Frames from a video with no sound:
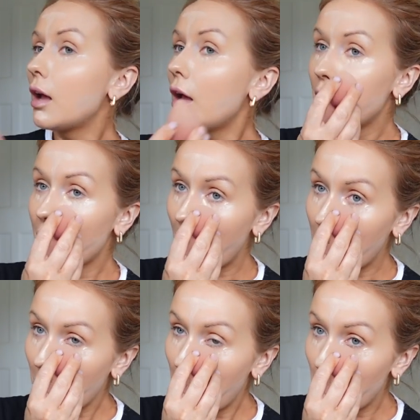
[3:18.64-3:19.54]
and
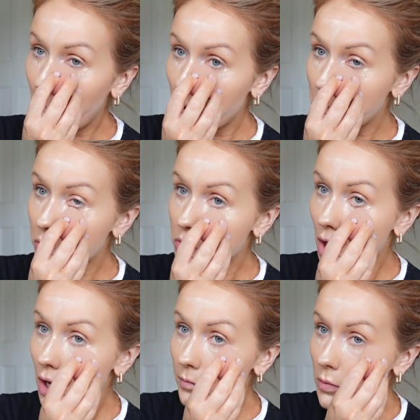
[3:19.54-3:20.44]
like look good all the
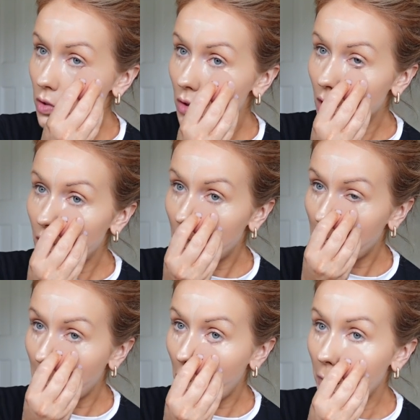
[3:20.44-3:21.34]
time. But in an
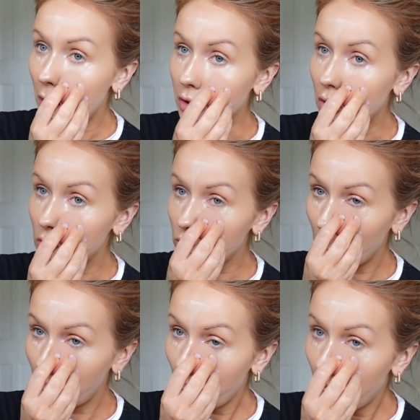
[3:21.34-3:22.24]
allotment you can
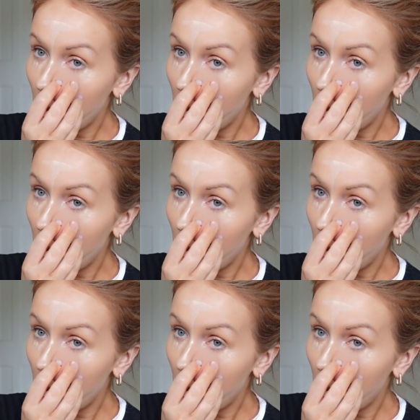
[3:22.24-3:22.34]
sort of